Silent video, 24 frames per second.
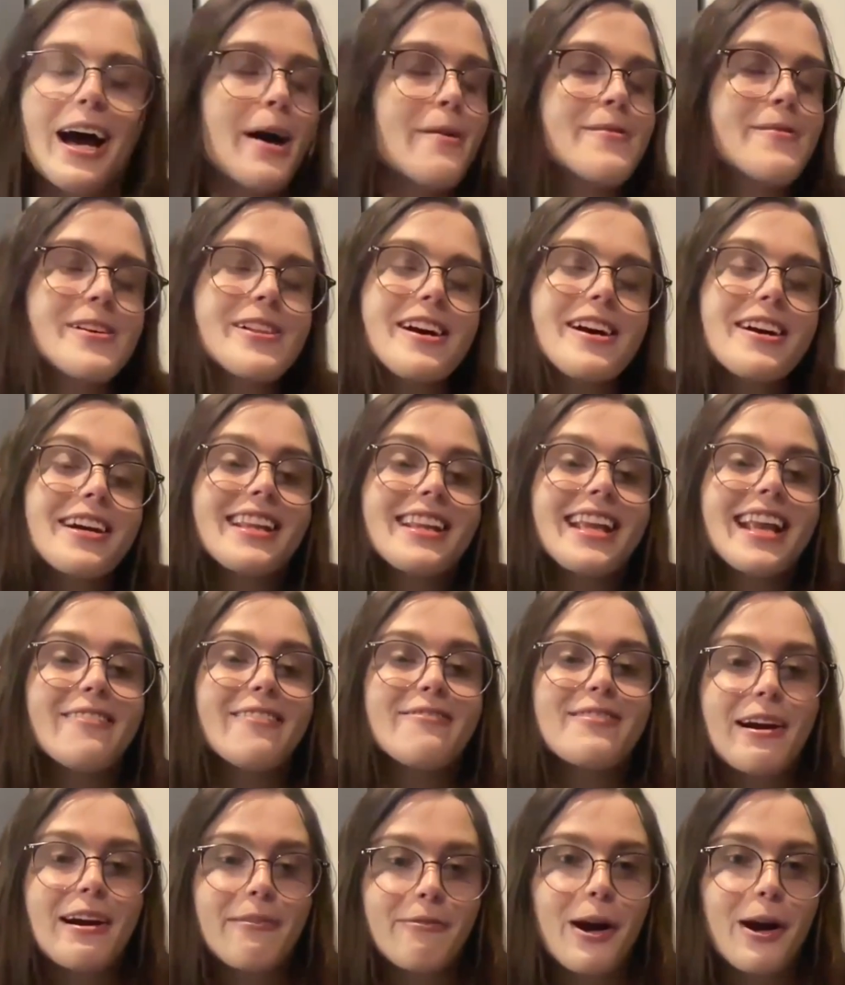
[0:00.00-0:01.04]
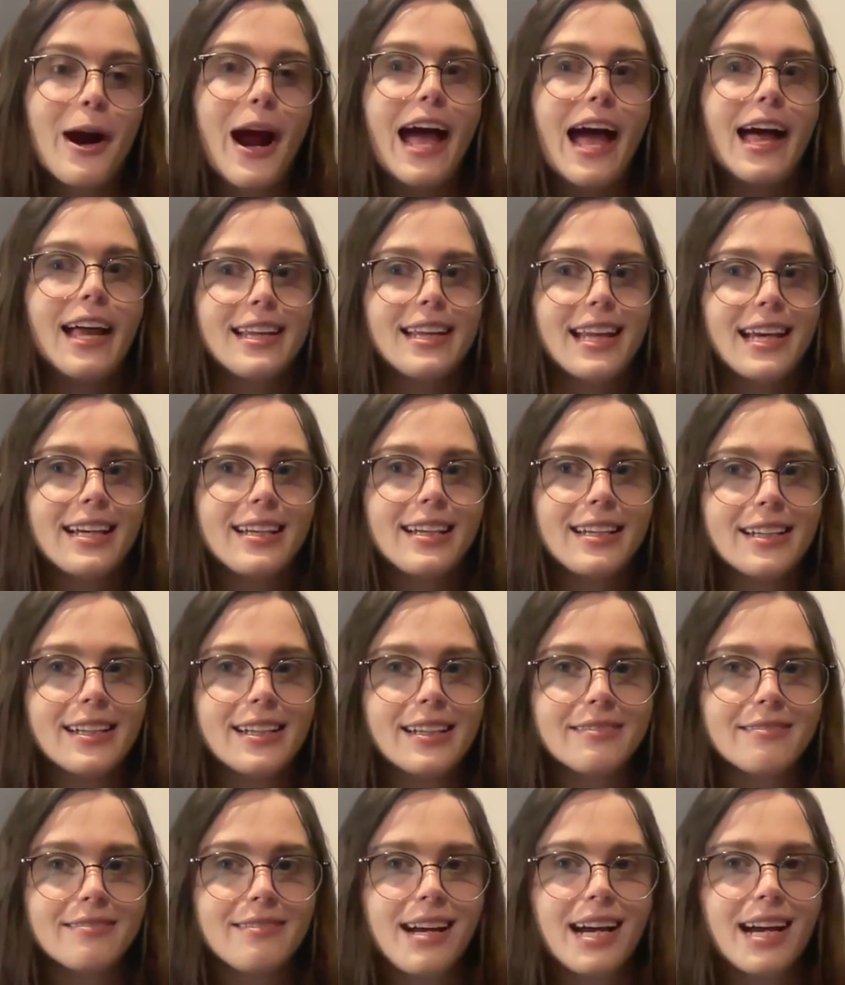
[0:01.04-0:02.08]
lucky that I've never had like a
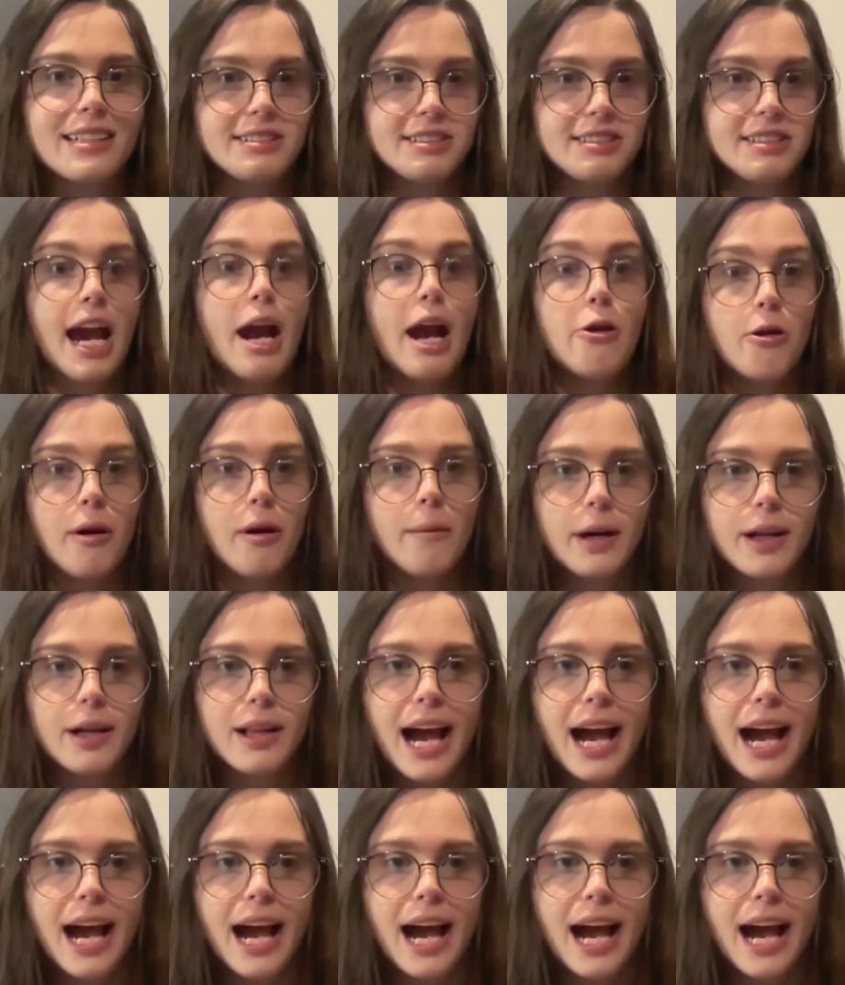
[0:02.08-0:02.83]
terrible